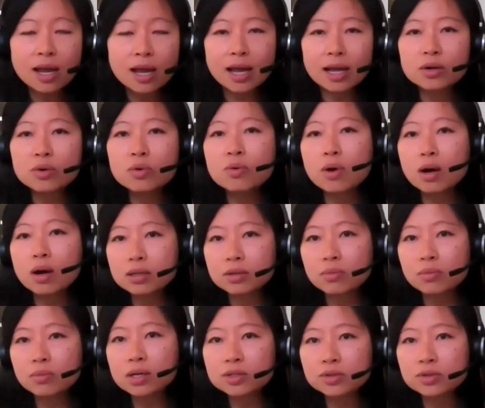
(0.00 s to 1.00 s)
and who are the
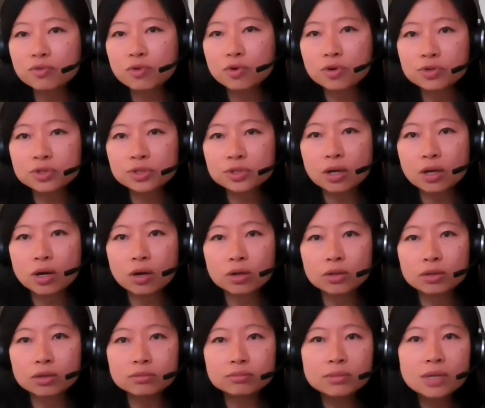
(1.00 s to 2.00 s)
ones focusing
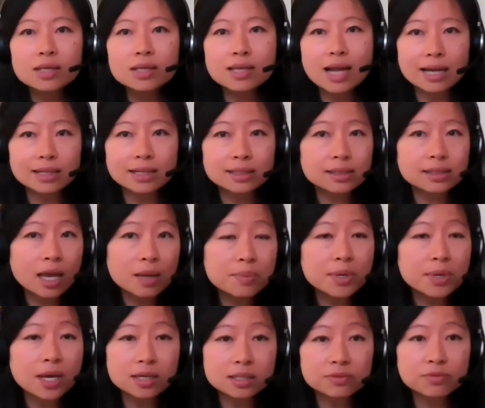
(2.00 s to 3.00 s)
on nice
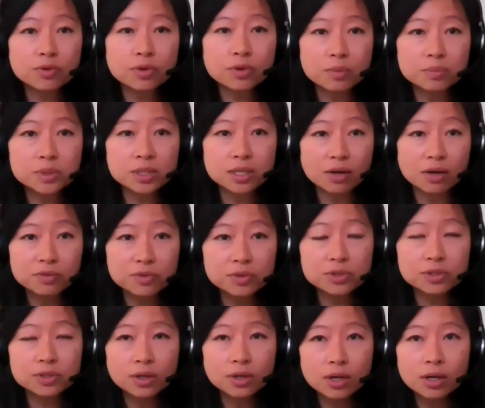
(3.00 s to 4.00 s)
KPIs for
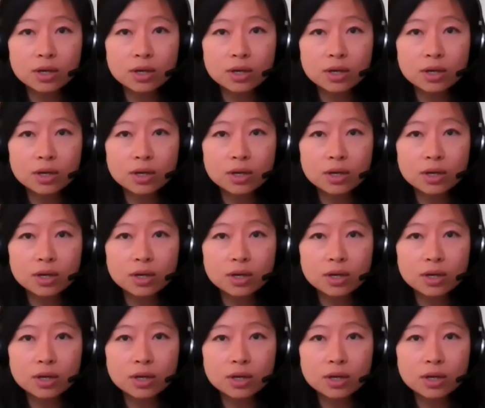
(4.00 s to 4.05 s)
themselves?